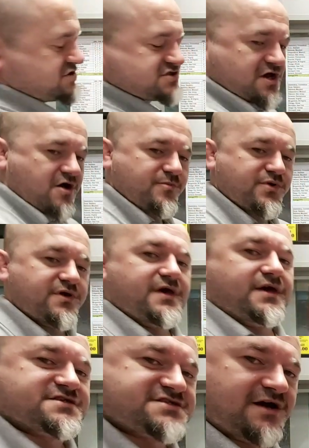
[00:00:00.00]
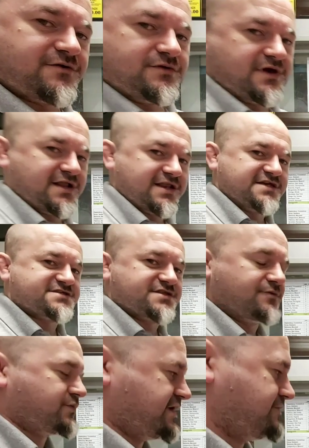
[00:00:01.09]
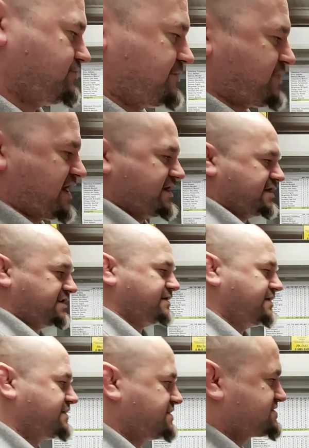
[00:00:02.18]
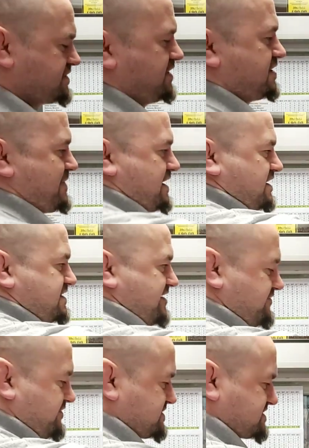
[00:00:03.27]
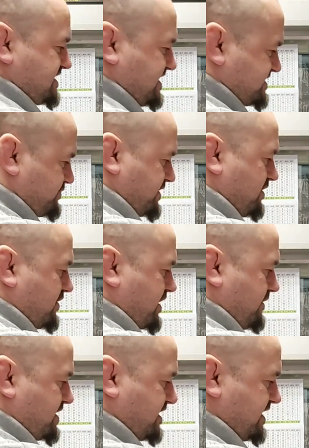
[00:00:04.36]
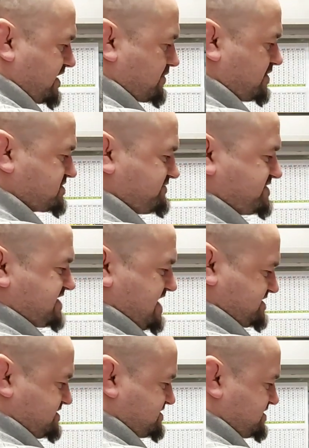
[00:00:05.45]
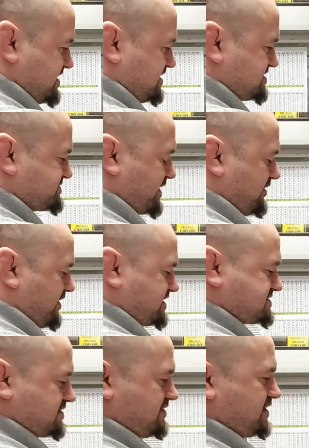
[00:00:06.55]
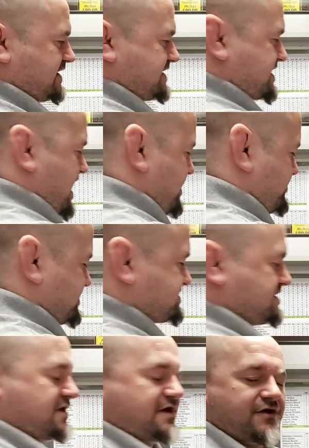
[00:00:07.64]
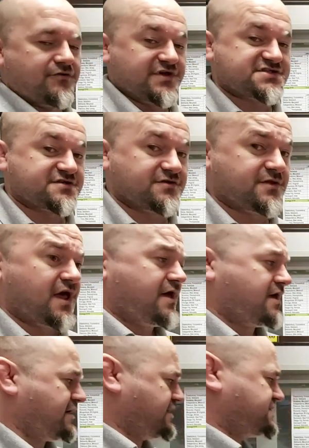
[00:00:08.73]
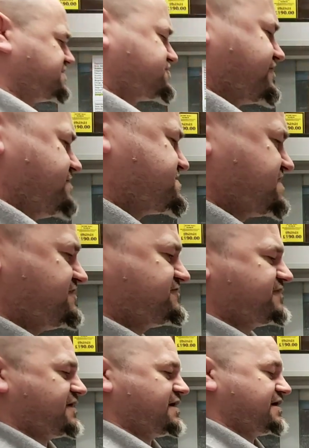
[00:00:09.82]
the top. So at least that we're paying a certain amount of deference to this. We're not going near quadrivittatus, spiloids, or Lindheimer's original descriptive